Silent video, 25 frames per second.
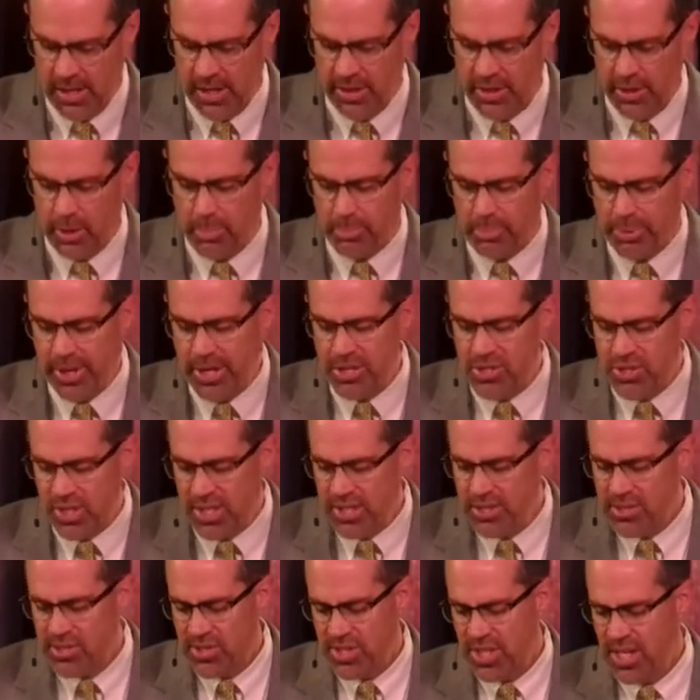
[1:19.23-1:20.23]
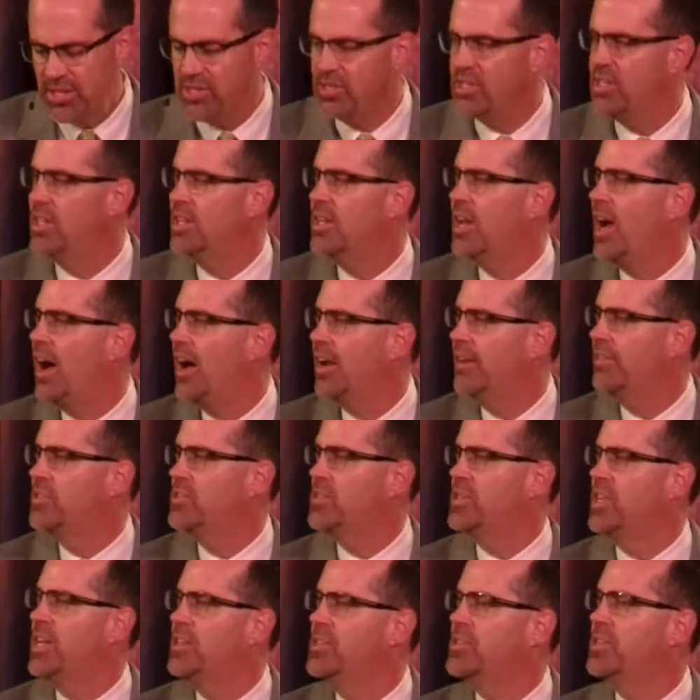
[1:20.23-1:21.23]
They're to preach in season and out of
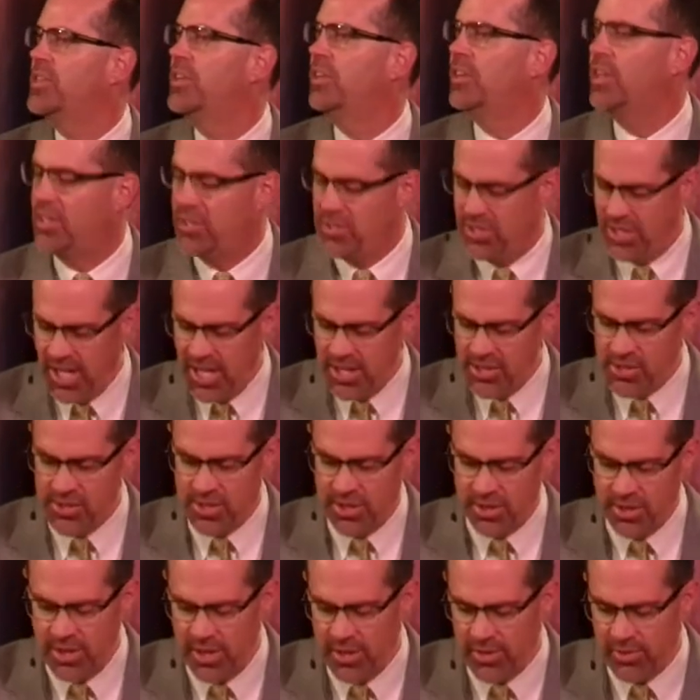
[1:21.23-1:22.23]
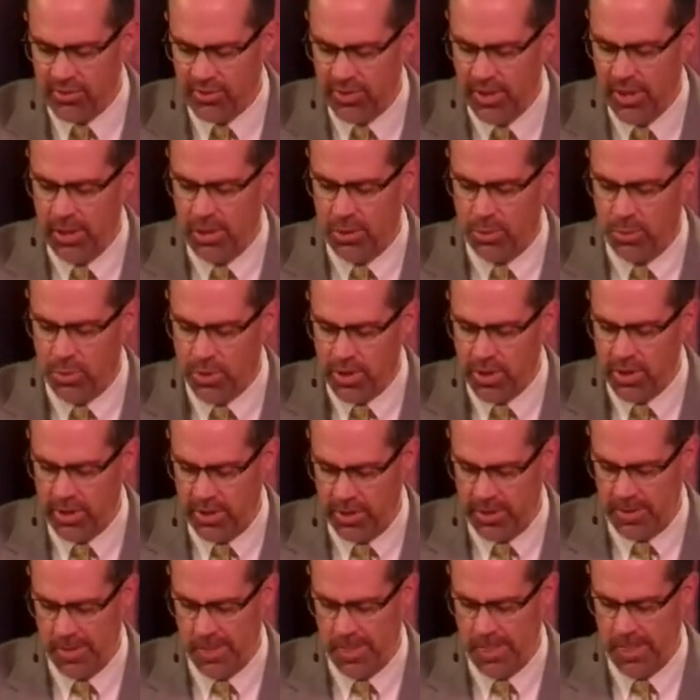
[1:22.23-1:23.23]
season. They're to teach this
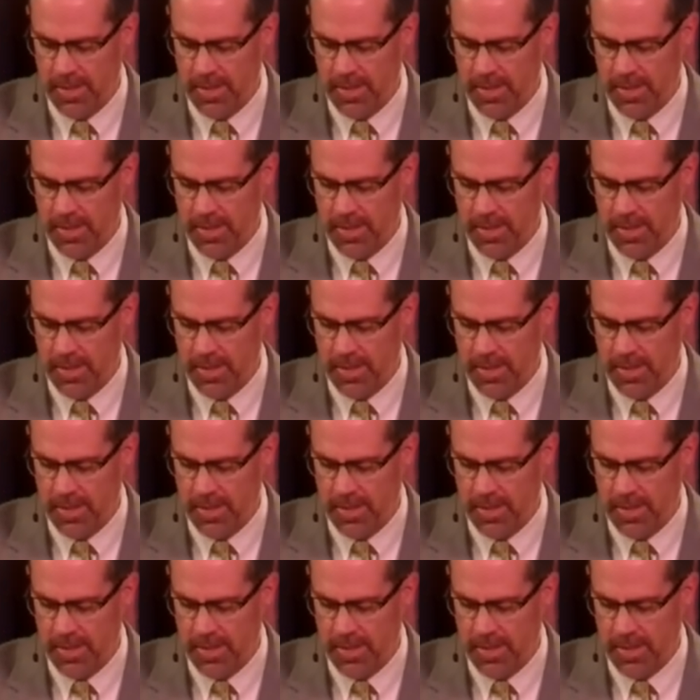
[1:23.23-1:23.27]
Word.